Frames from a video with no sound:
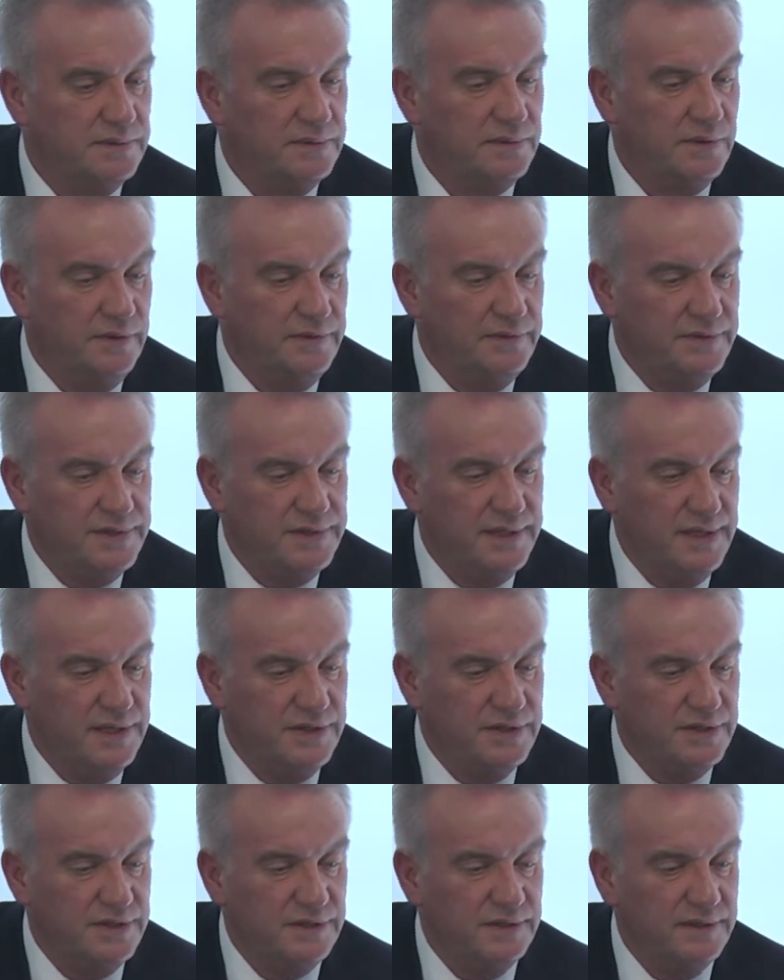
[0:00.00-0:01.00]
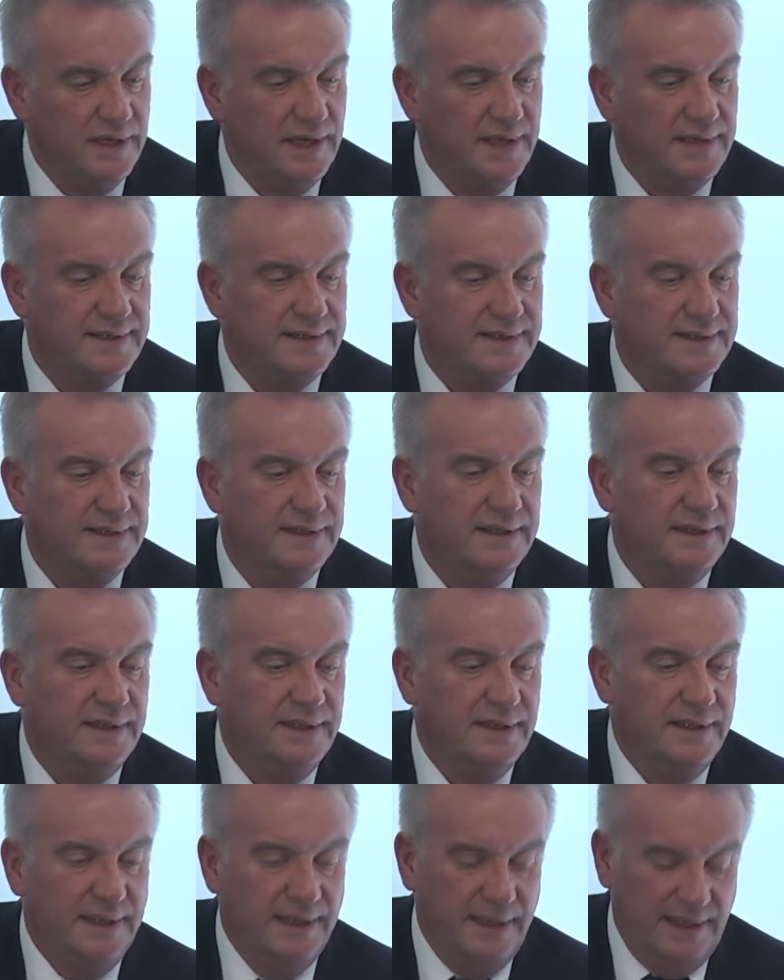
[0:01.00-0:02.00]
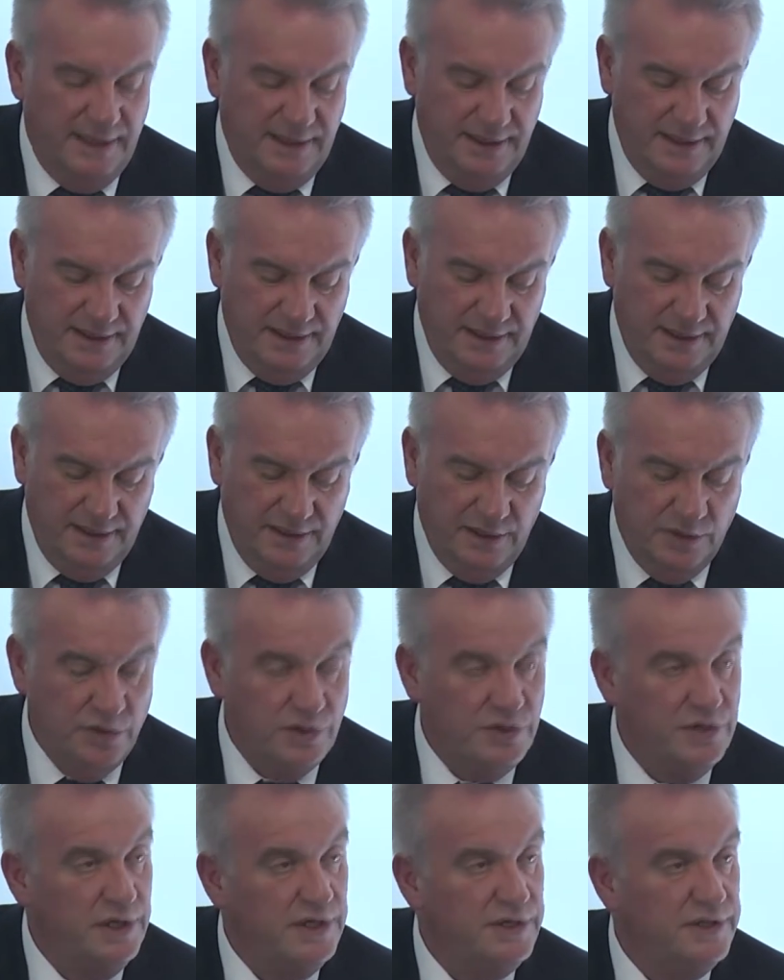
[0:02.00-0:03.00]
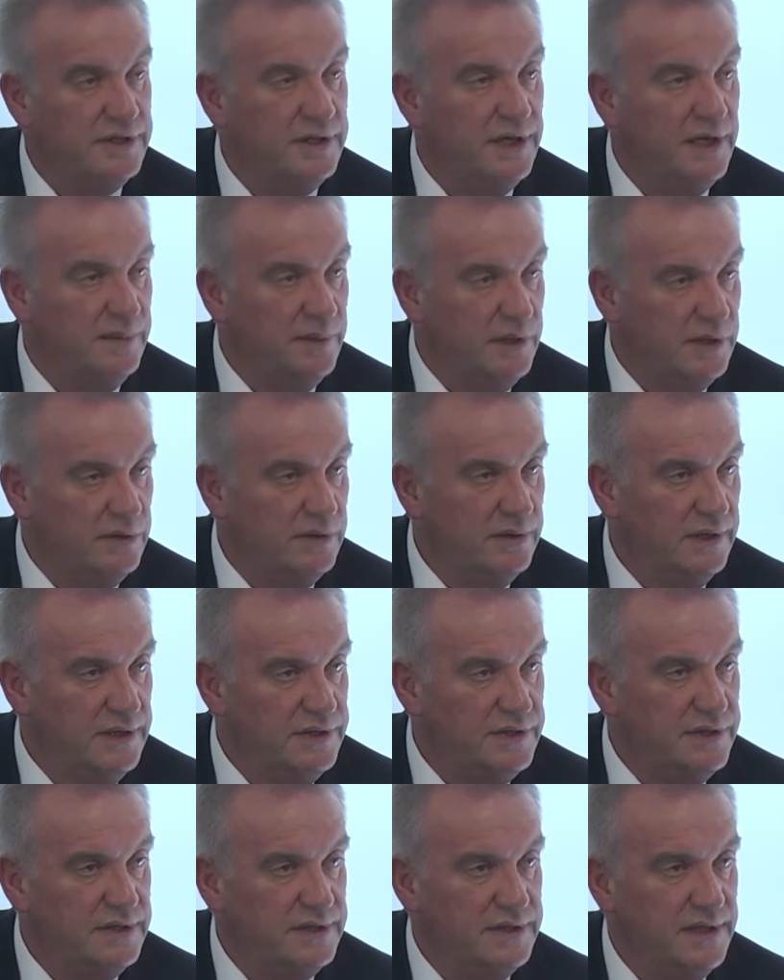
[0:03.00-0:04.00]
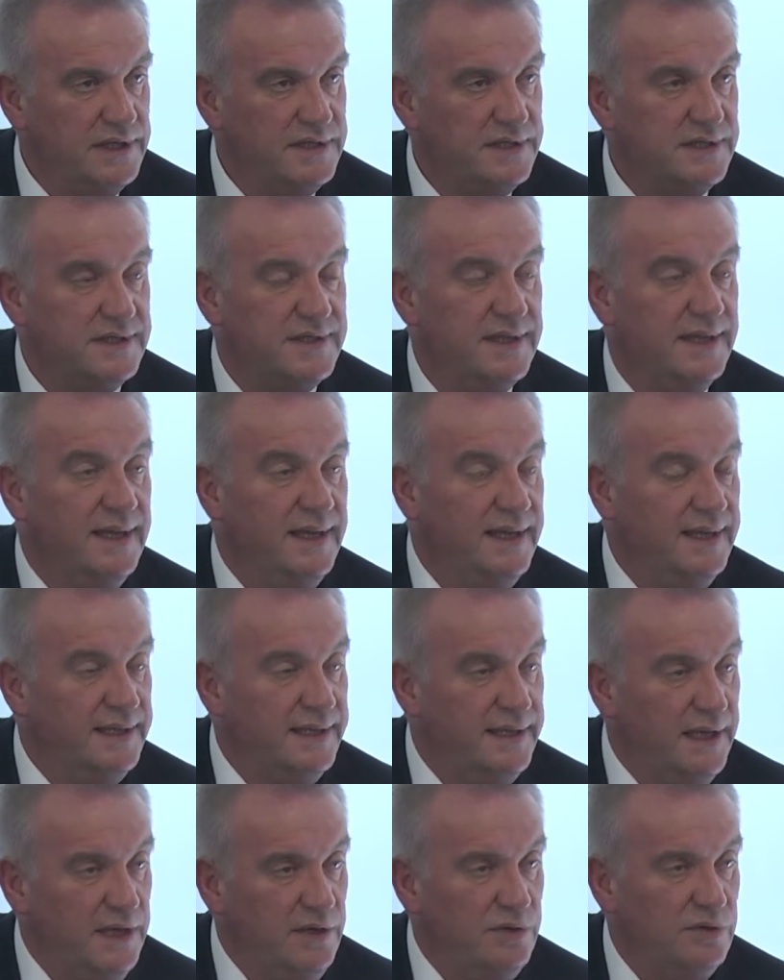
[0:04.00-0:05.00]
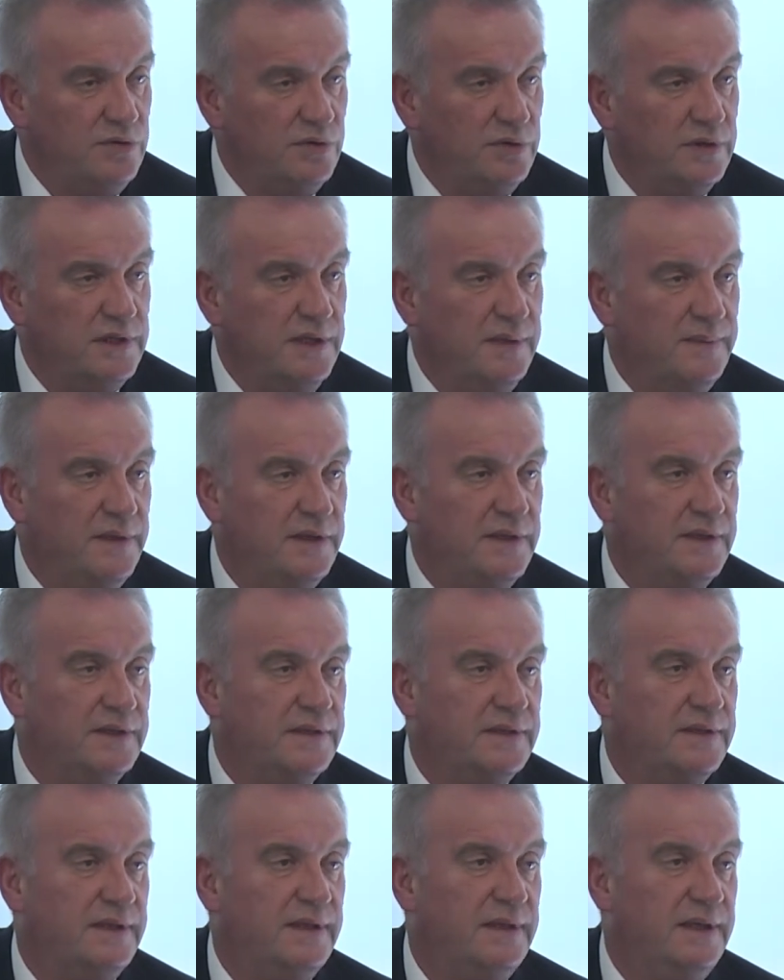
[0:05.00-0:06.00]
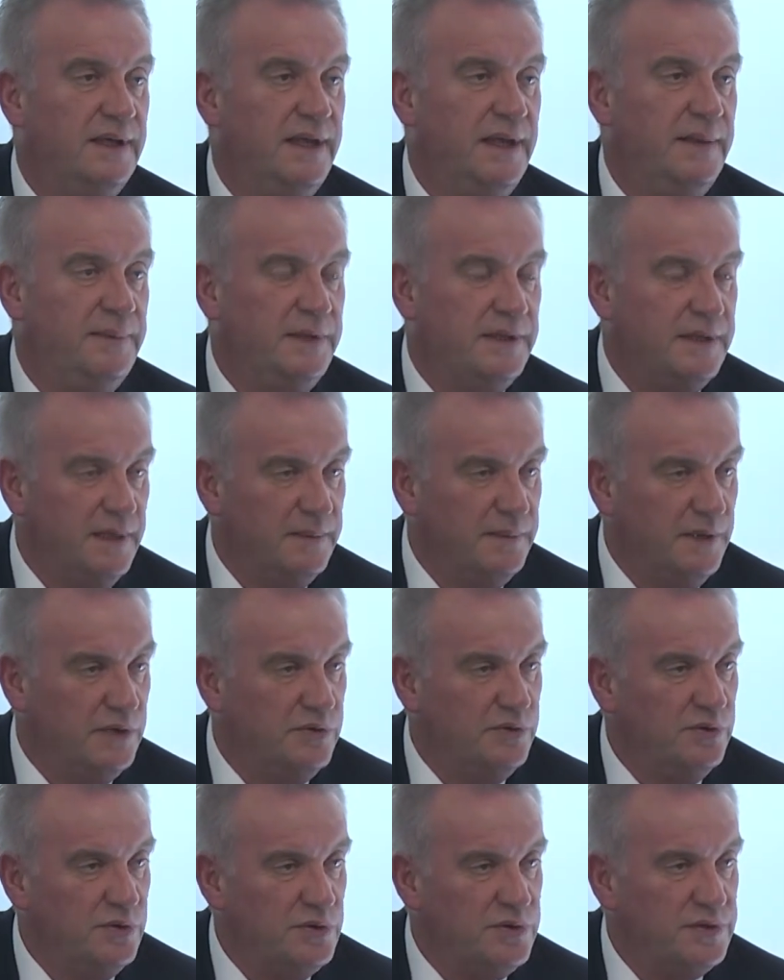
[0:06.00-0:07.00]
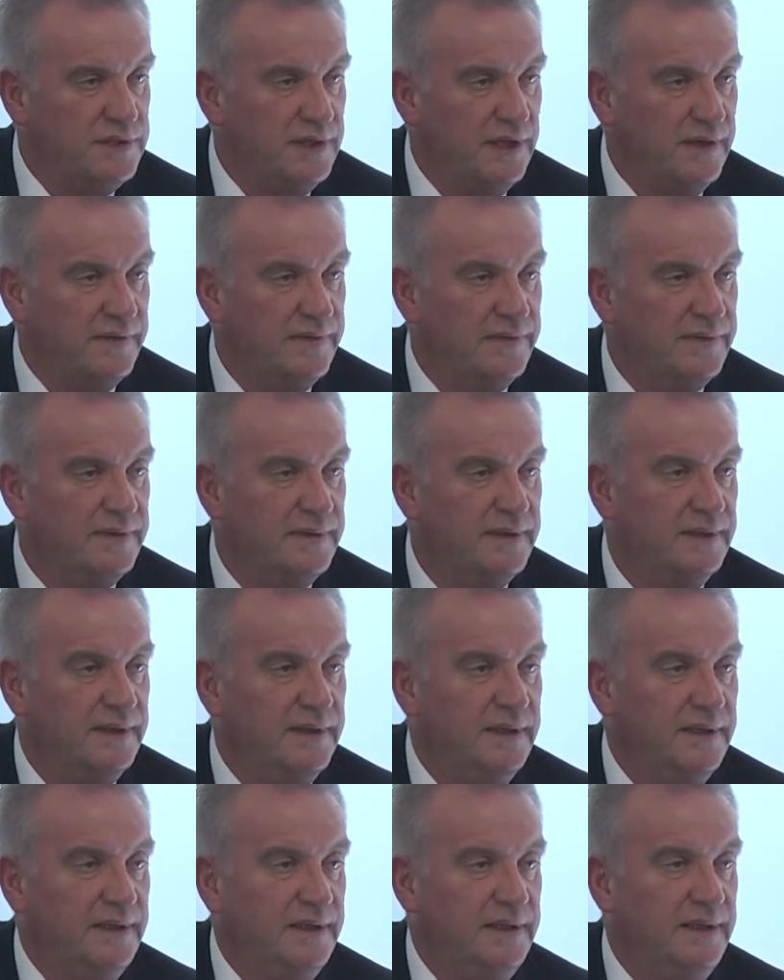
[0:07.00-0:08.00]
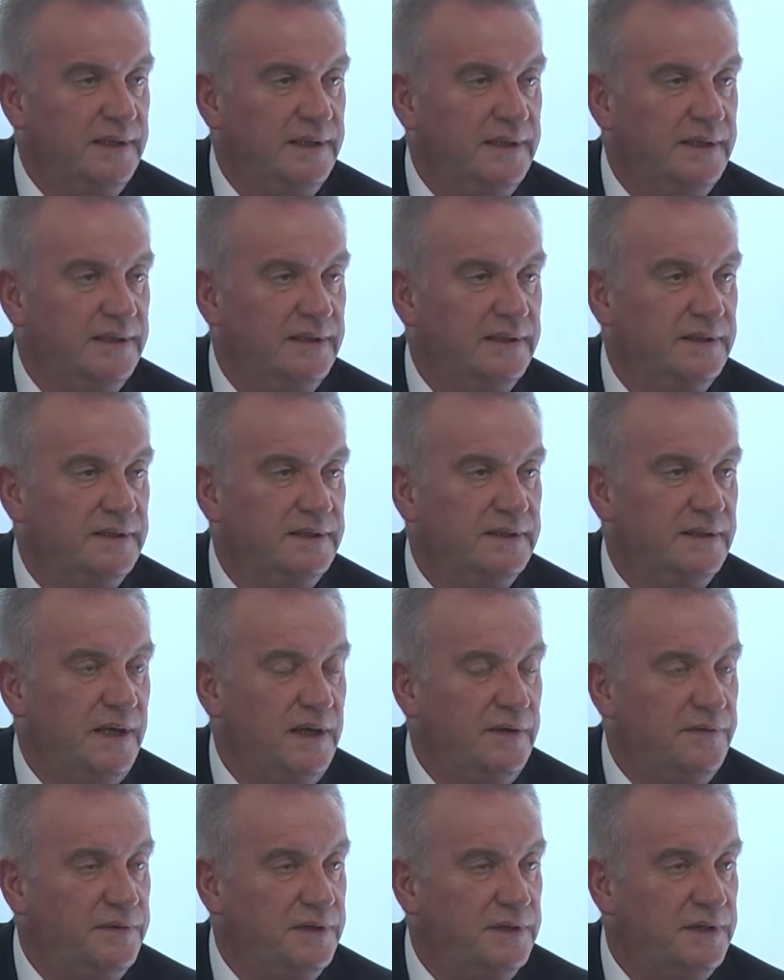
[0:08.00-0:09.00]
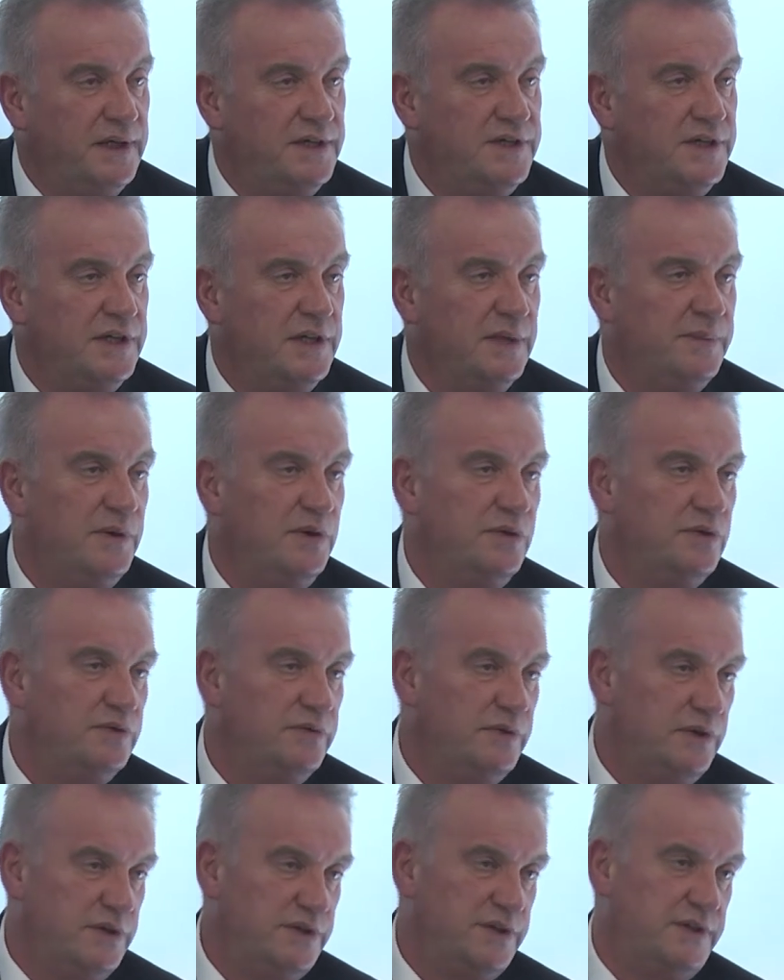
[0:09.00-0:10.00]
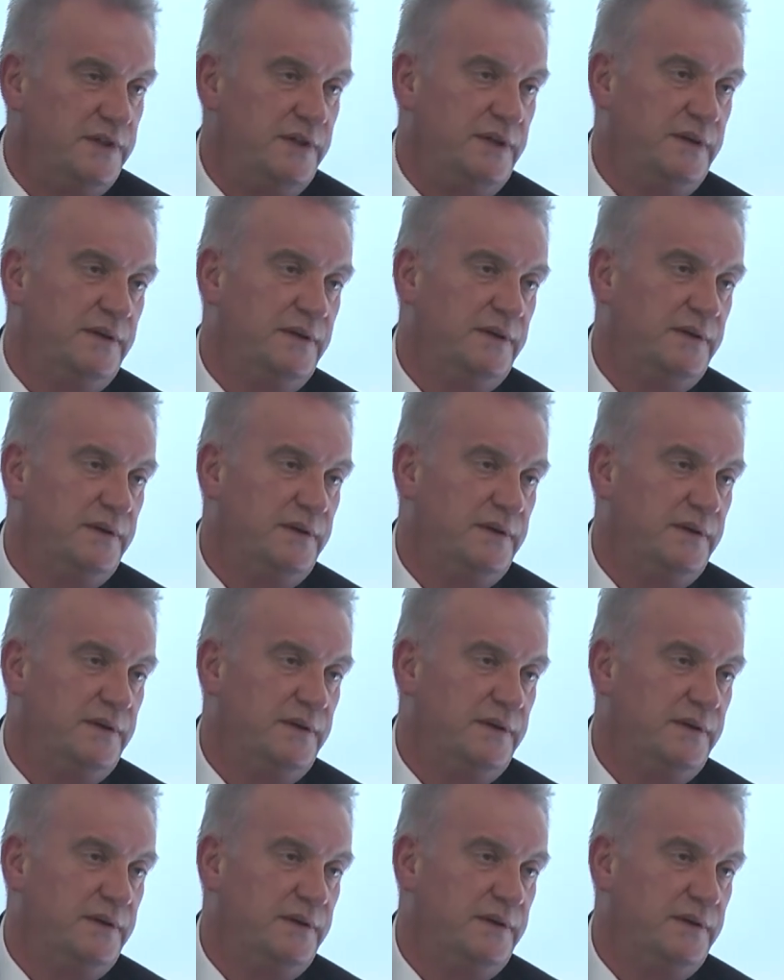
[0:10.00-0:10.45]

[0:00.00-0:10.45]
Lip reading: conversation and negotiation about laryngeal cancers, can you talk about a bit about yourself after Hacettepe University?